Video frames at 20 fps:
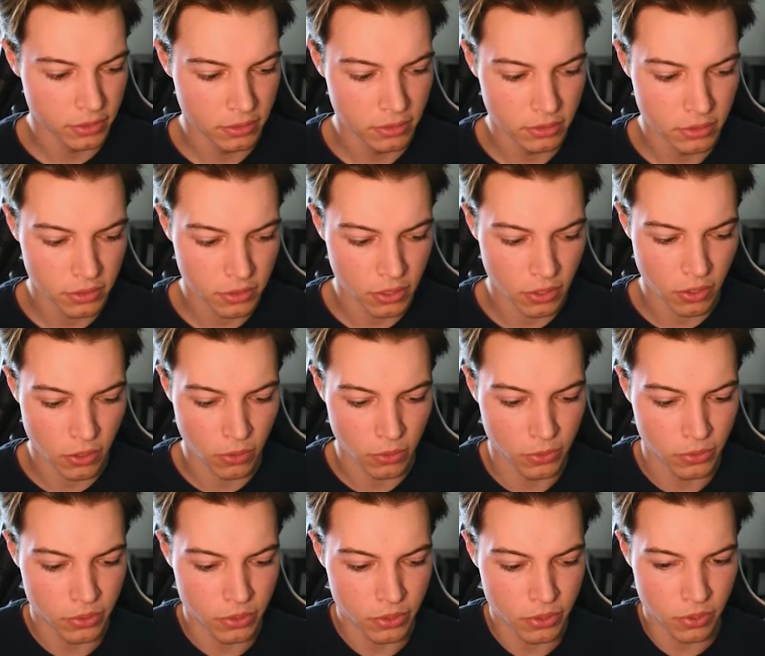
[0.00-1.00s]
So
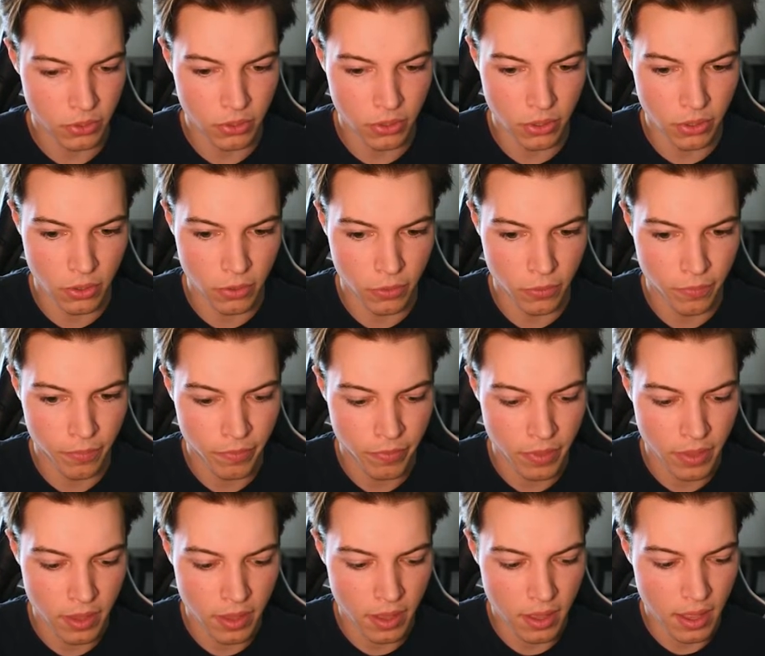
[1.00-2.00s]
sudo
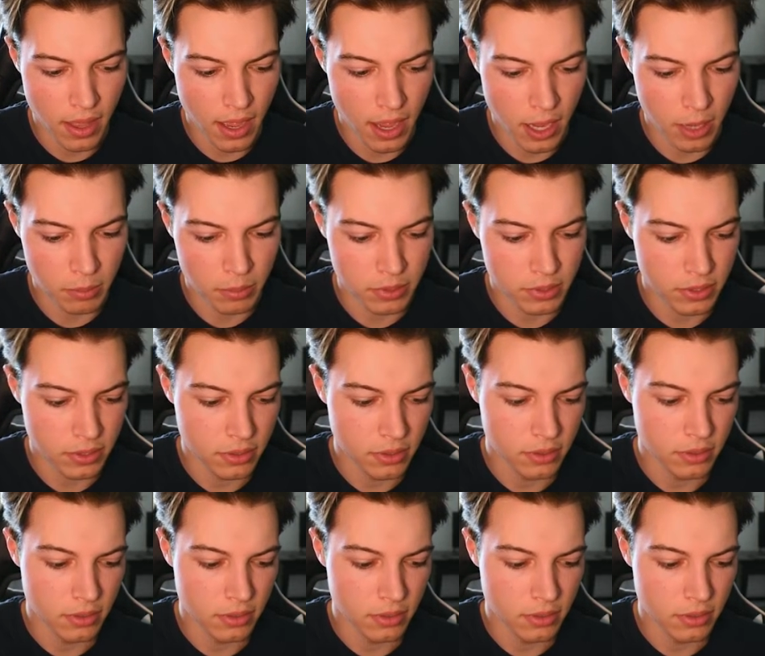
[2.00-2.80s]
apt